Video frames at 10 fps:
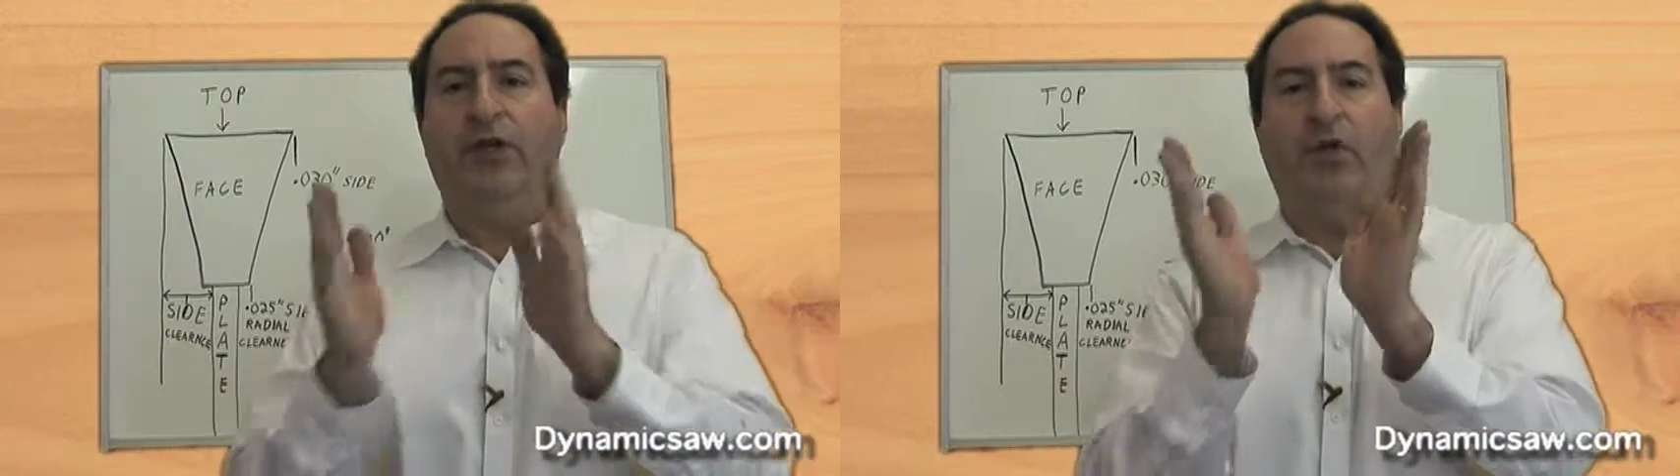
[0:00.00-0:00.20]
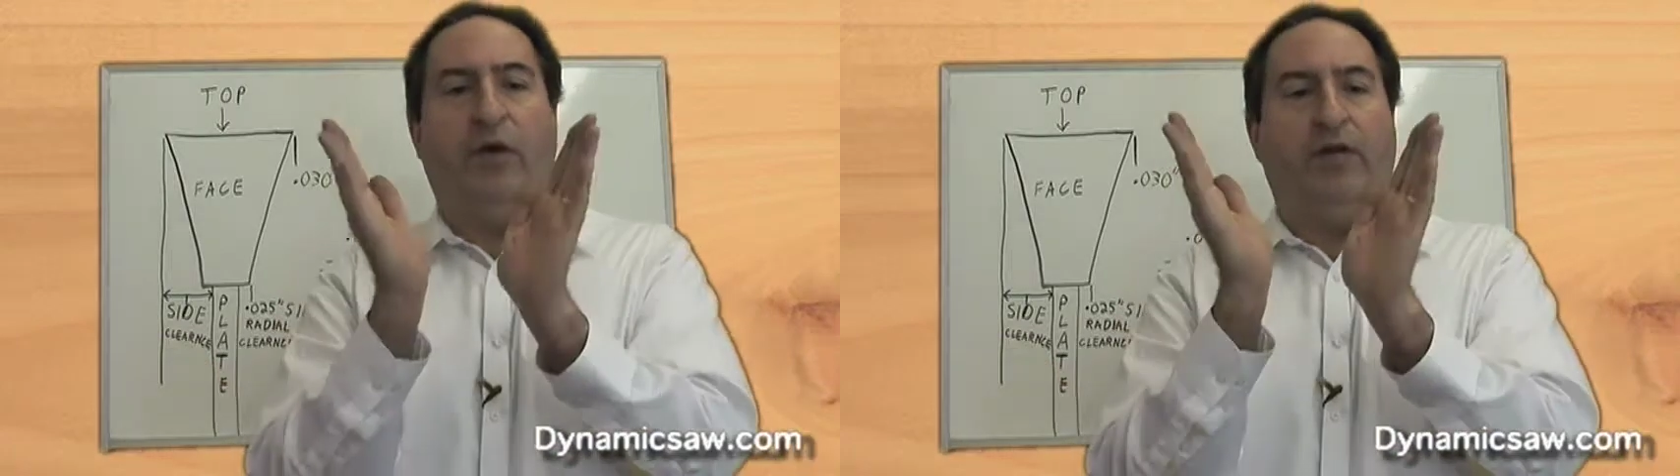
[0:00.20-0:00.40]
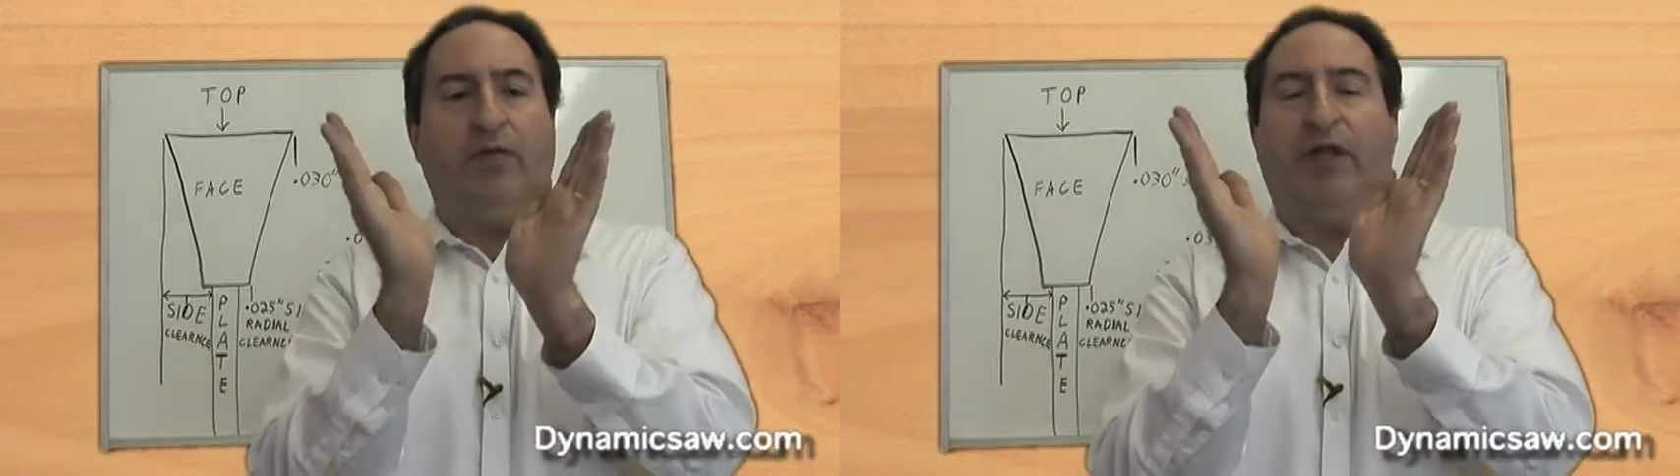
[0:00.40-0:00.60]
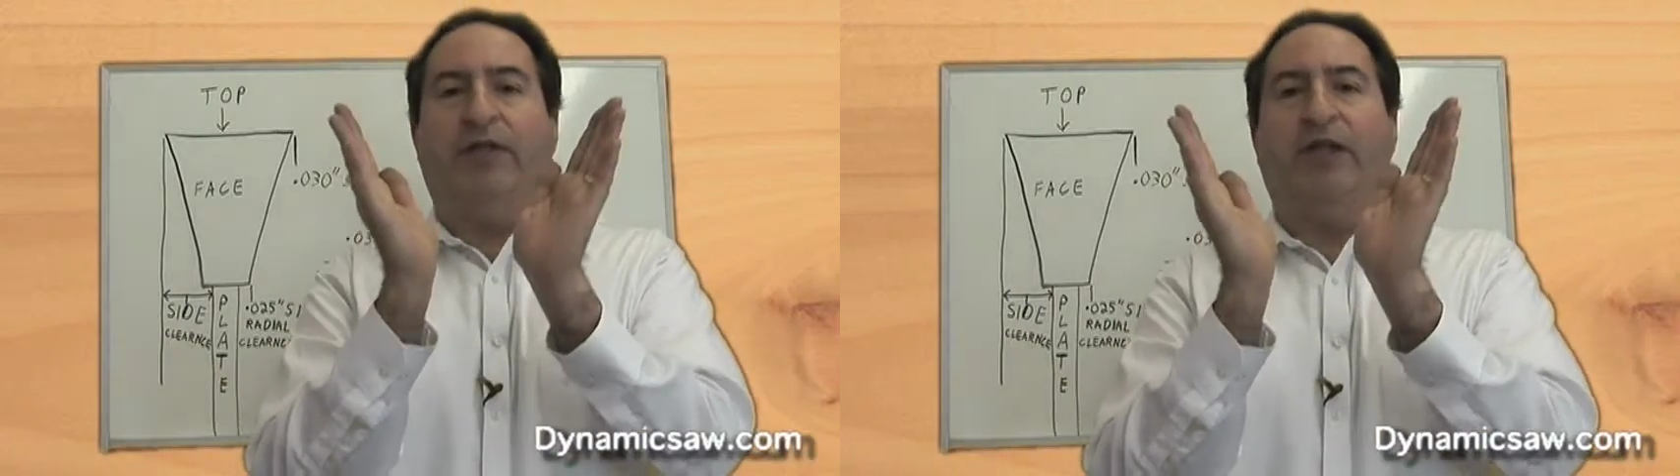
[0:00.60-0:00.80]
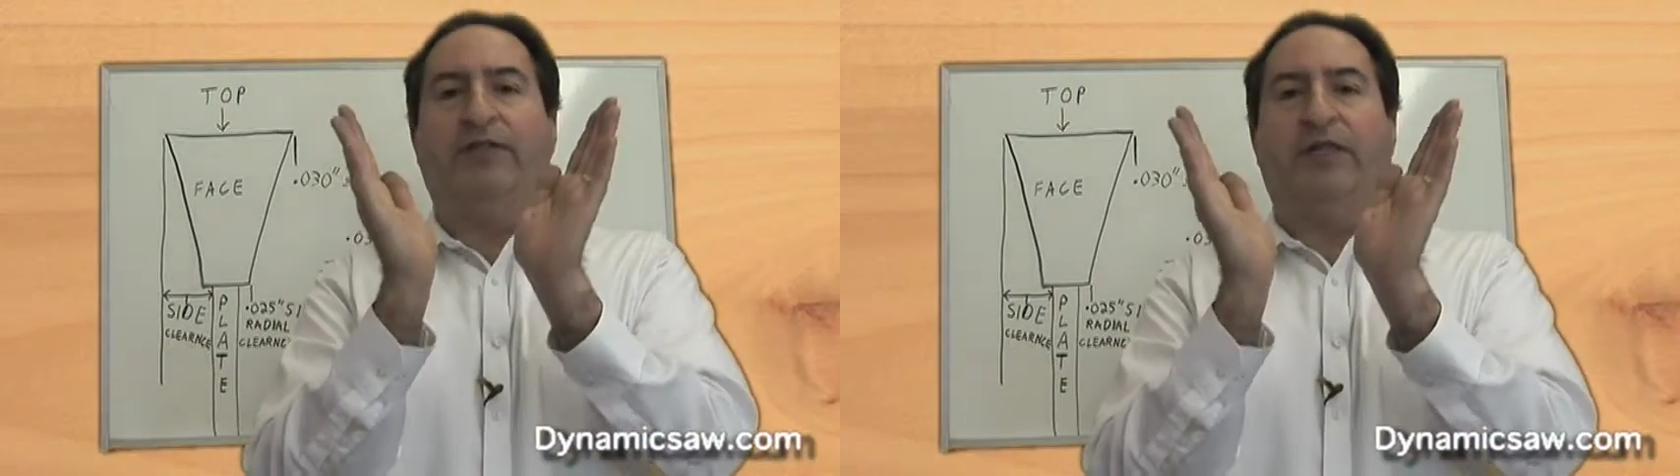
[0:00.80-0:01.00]
you want a
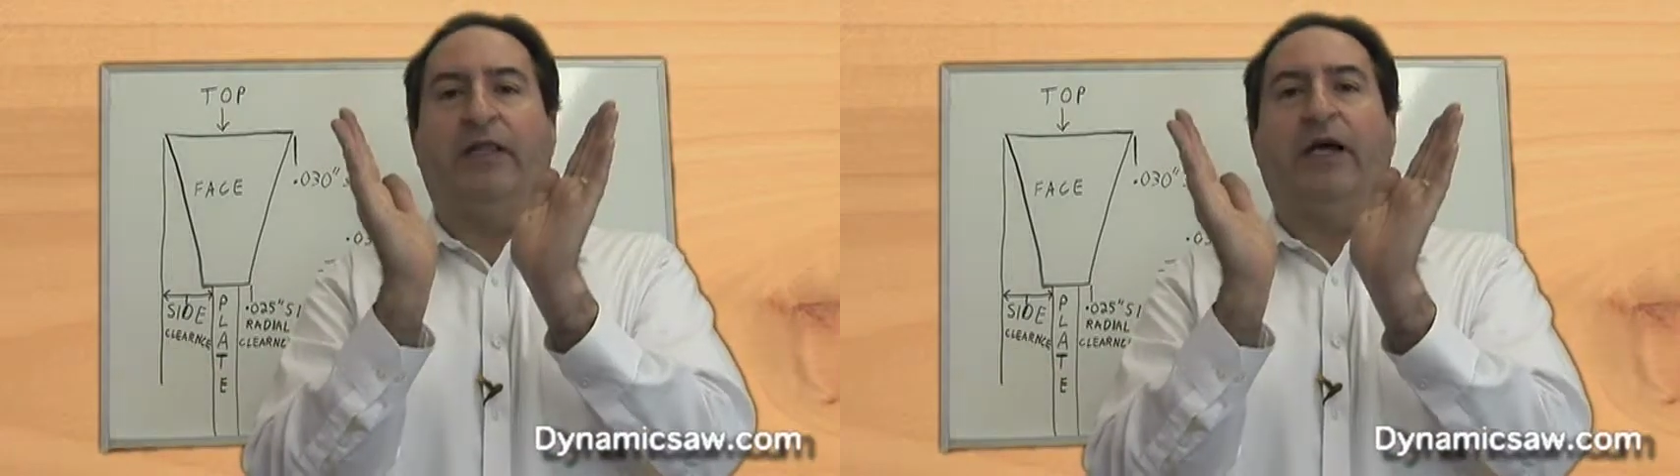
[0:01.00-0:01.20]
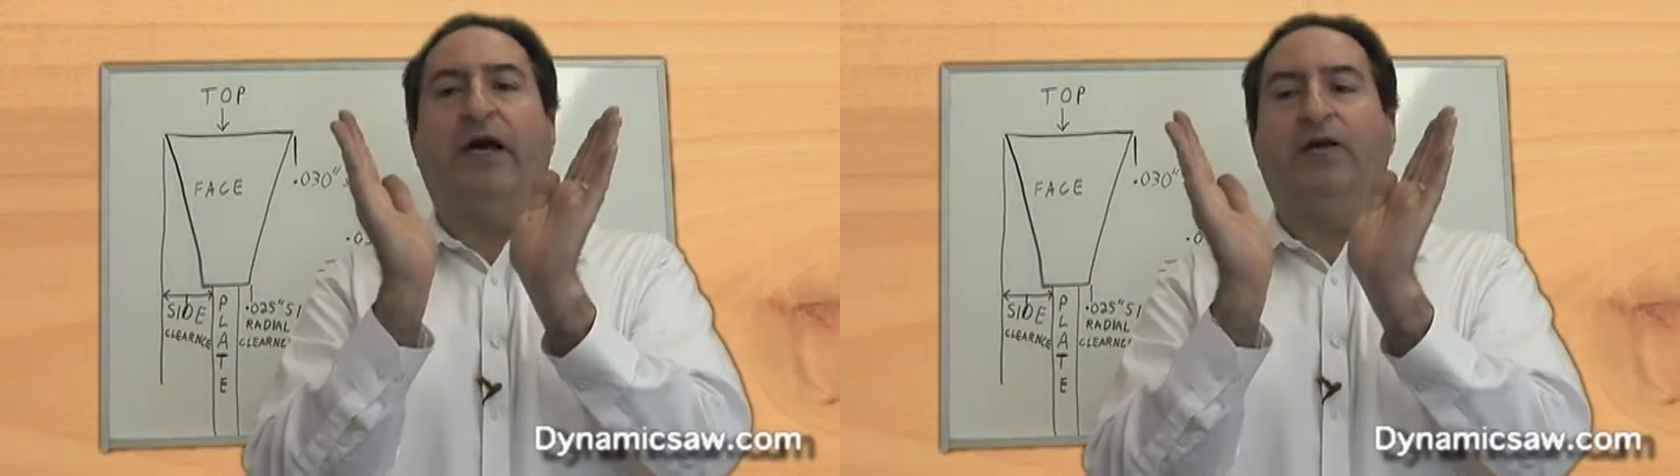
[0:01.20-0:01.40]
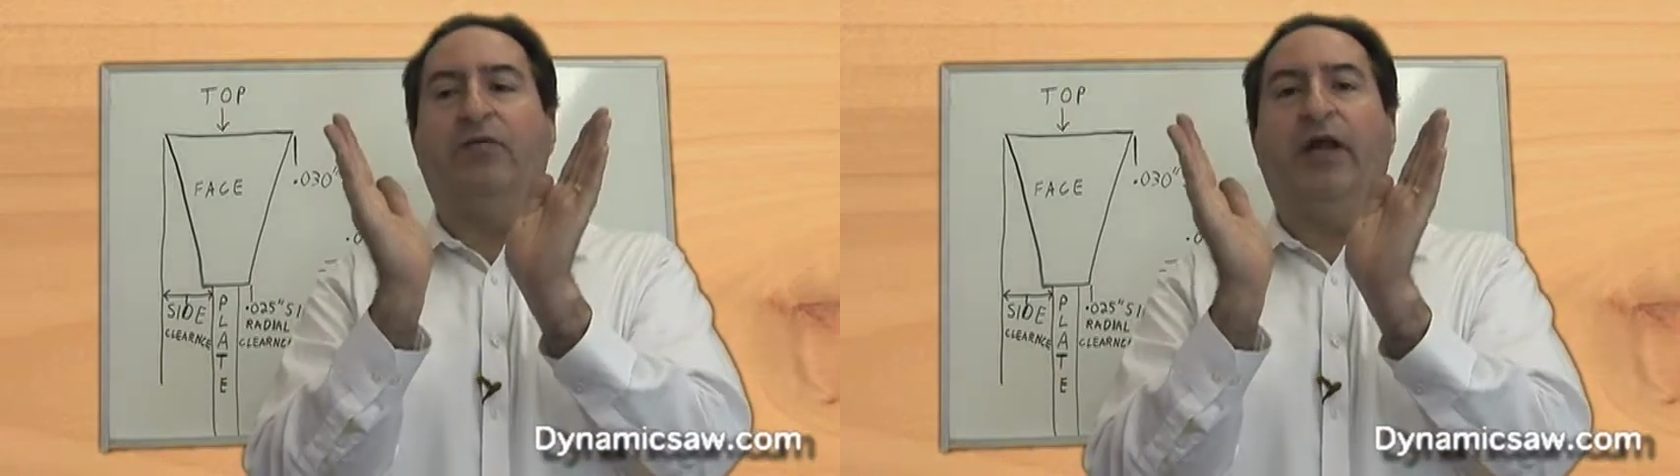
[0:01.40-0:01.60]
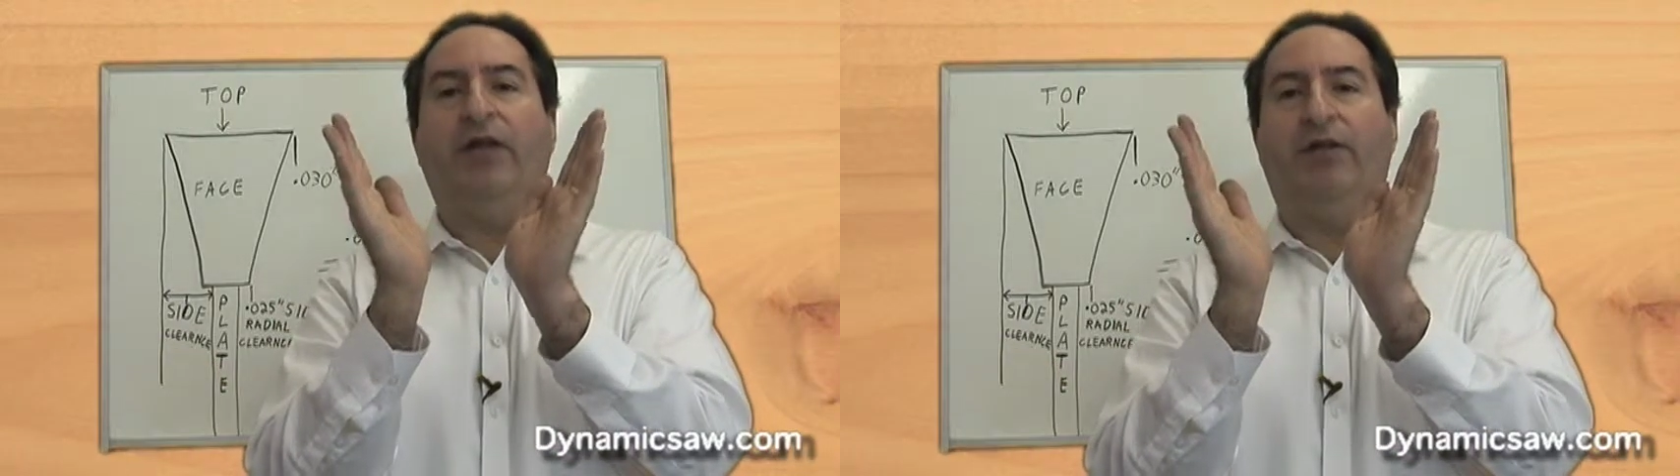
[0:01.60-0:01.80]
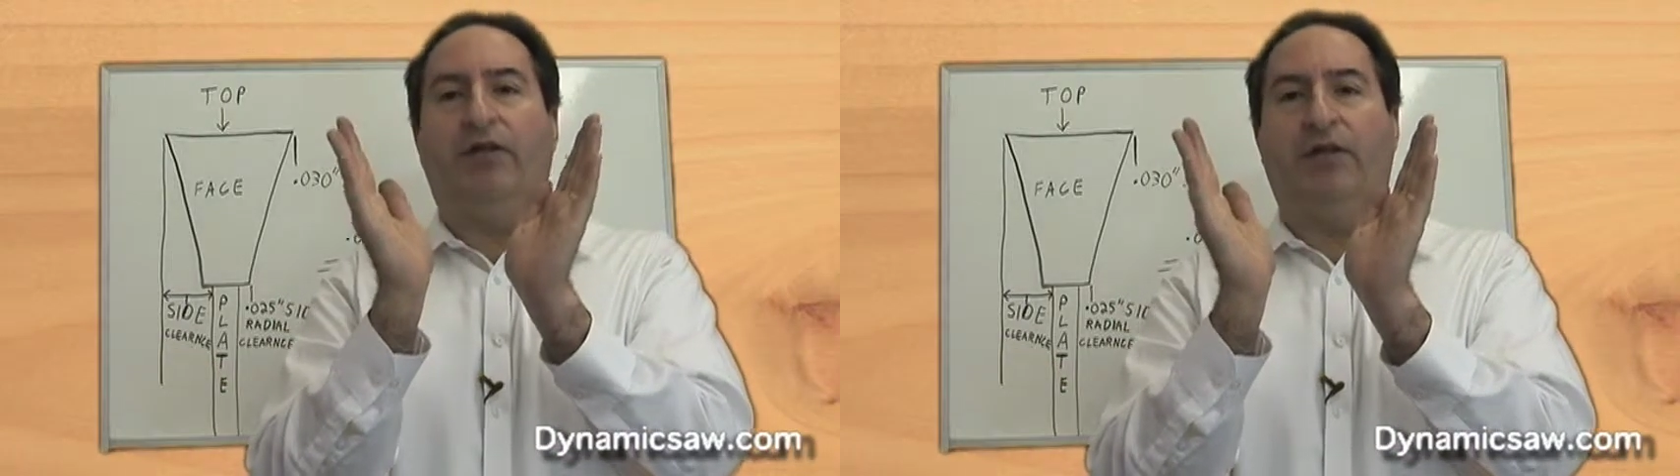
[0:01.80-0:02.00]
blade that has a lot of
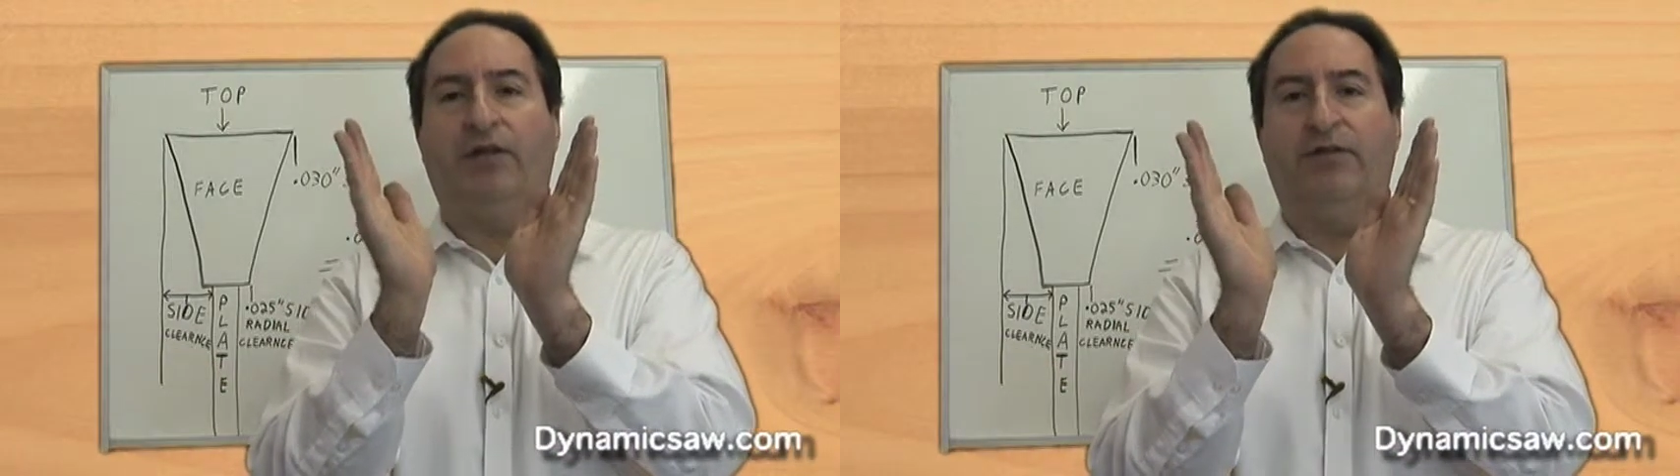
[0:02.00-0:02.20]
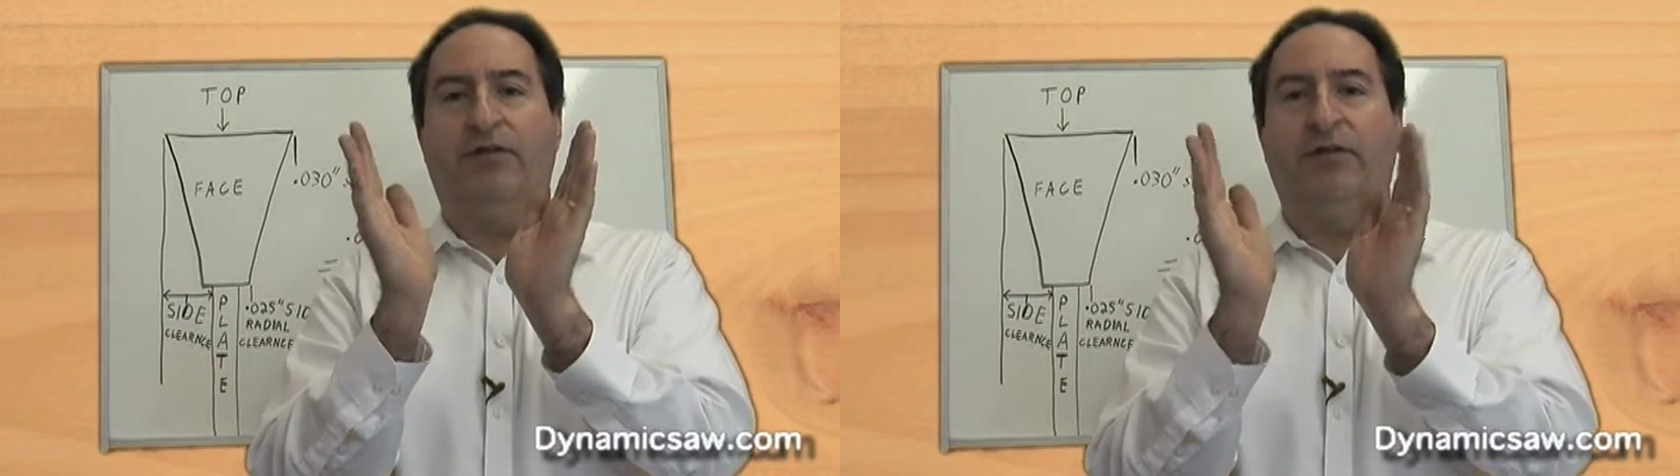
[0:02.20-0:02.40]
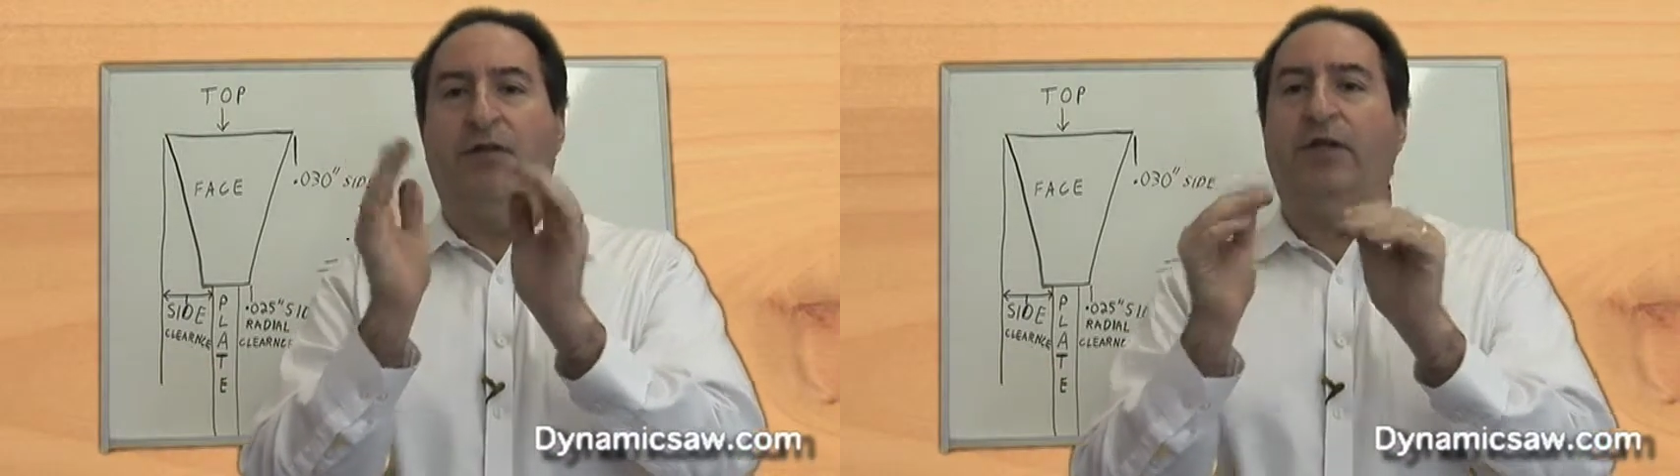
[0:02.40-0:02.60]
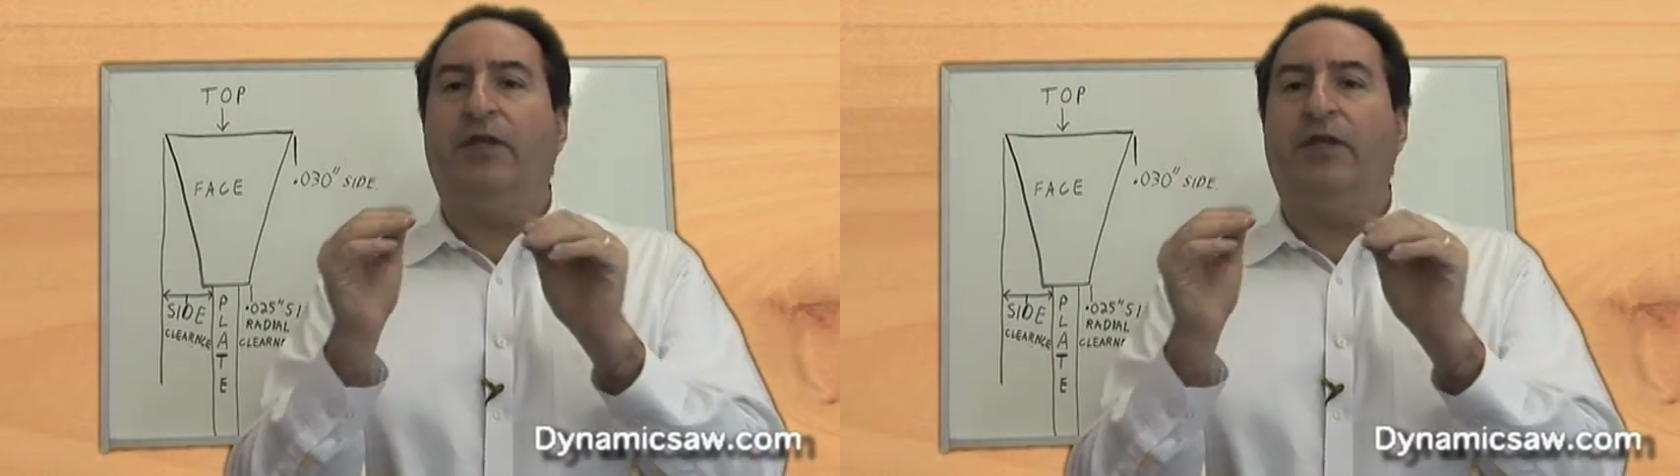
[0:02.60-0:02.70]
radial clearance.